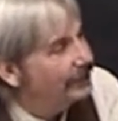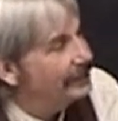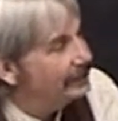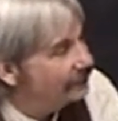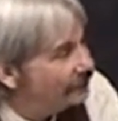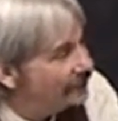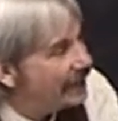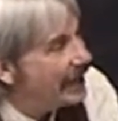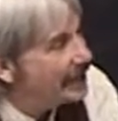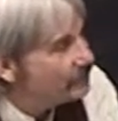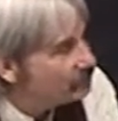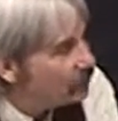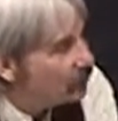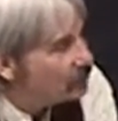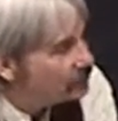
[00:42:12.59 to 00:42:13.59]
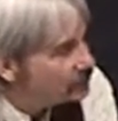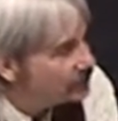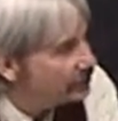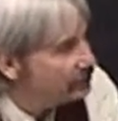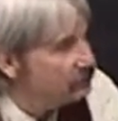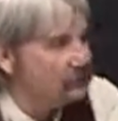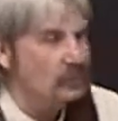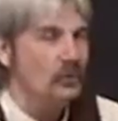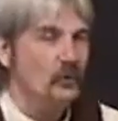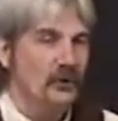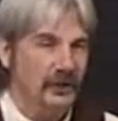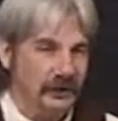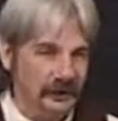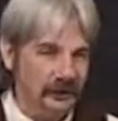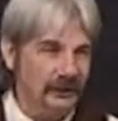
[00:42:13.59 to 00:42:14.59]
if that person
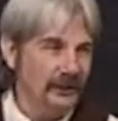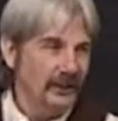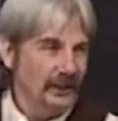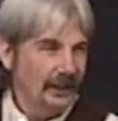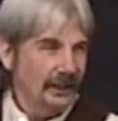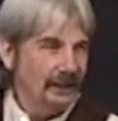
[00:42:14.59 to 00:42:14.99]
will